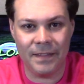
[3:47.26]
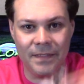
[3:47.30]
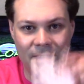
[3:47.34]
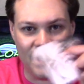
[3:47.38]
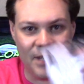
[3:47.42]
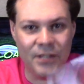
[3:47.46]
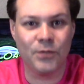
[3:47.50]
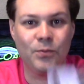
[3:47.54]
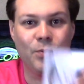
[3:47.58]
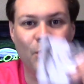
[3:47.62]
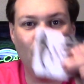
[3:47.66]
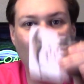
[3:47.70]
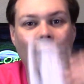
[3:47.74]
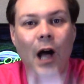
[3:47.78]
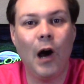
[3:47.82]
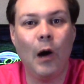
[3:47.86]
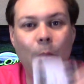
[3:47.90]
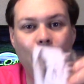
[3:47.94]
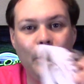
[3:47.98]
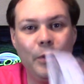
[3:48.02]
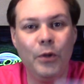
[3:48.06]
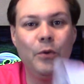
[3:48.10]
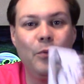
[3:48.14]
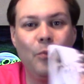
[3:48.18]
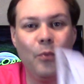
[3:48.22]
This will
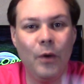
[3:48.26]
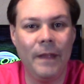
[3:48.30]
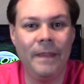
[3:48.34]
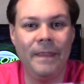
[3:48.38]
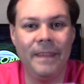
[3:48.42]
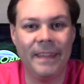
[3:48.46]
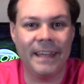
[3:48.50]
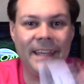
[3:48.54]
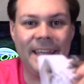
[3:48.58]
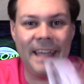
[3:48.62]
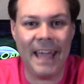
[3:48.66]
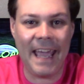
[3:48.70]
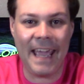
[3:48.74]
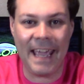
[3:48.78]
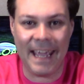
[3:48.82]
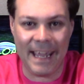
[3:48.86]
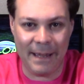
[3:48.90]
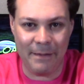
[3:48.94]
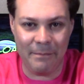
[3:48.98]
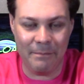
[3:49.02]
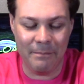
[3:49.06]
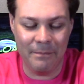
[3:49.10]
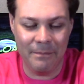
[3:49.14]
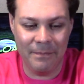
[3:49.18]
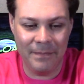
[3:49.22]
help you win the
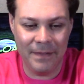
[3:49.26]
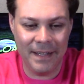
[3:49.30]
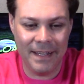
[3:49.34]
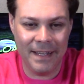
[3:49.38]
game.